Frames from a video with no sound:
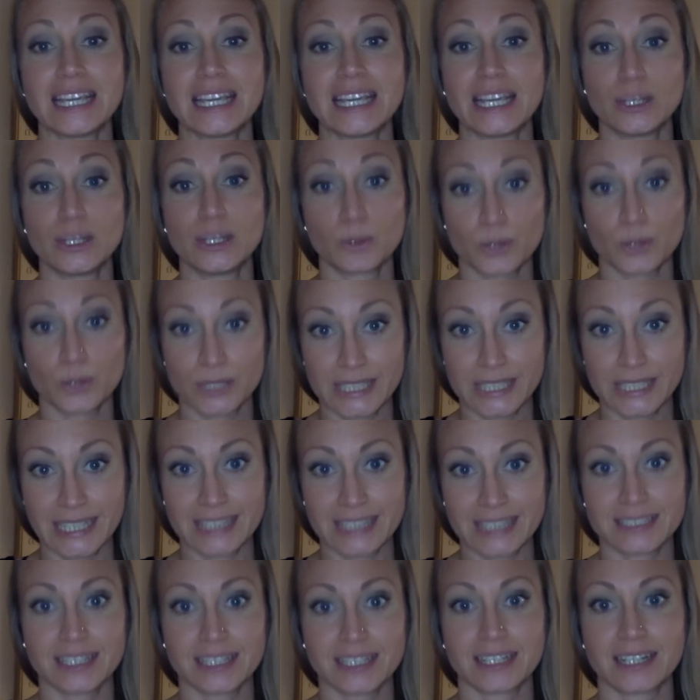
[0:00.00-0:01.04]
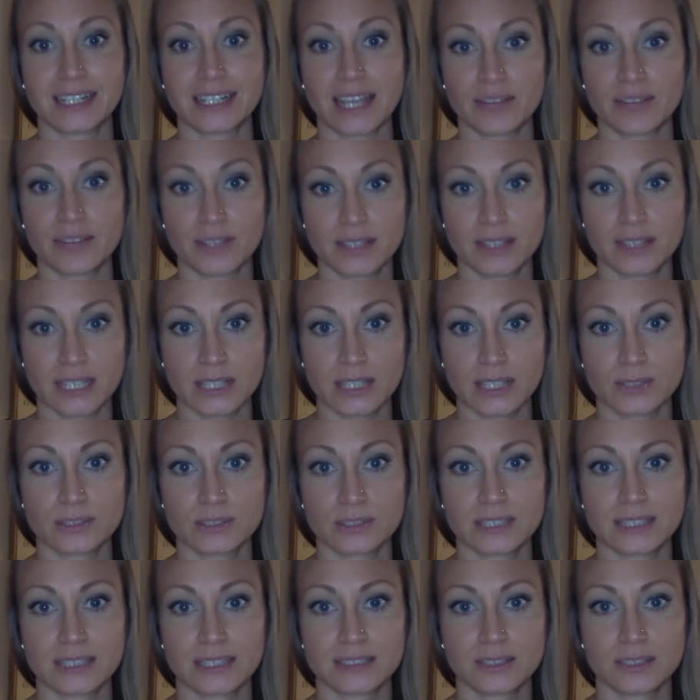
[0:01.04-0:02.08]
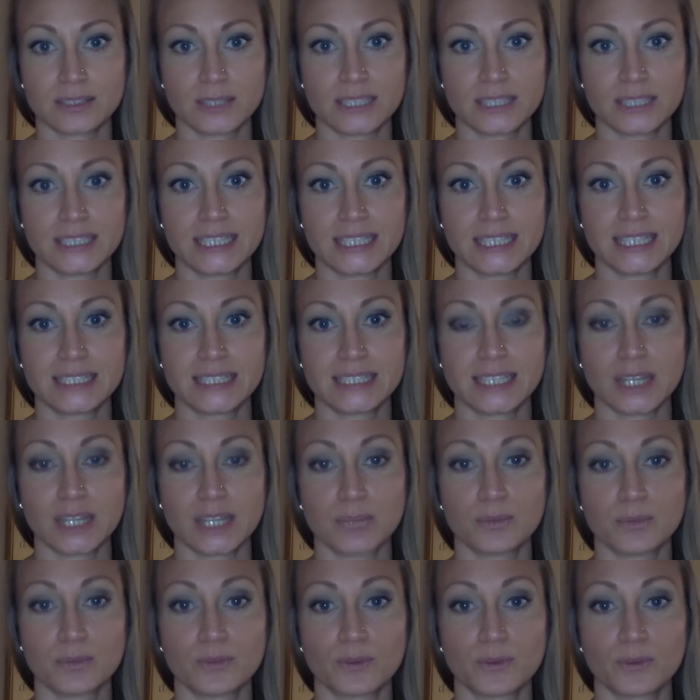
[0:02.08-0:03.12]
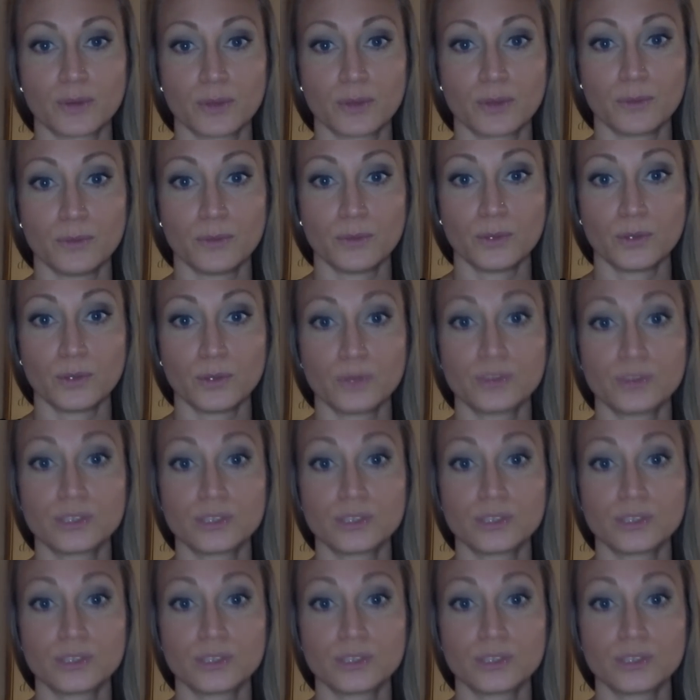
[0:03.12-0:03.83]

in order to get done everything else that I still need to get done before the move.